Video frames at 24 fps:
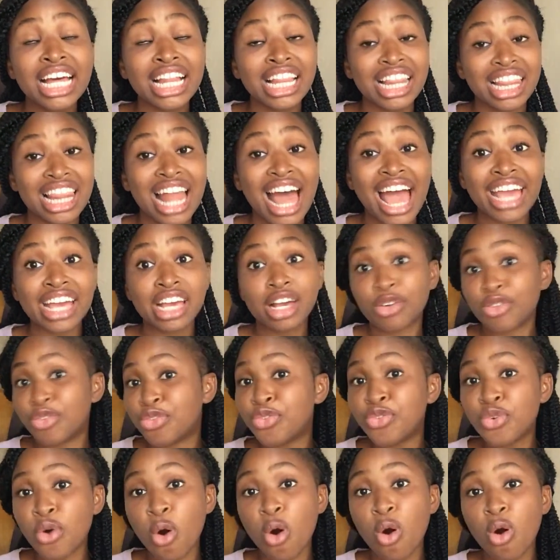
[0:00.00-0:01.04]
like
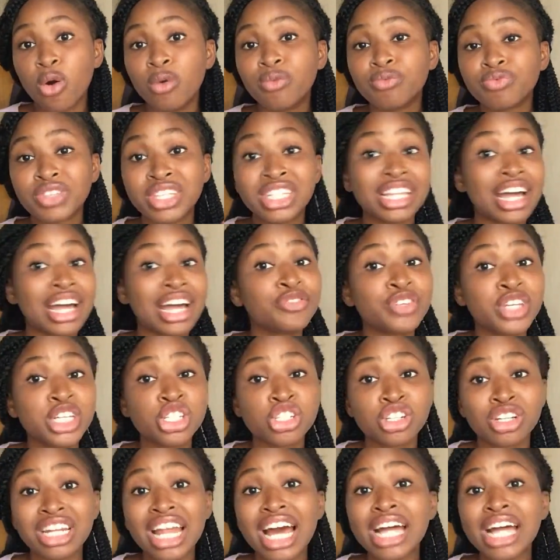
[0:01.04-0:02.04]
in aviation.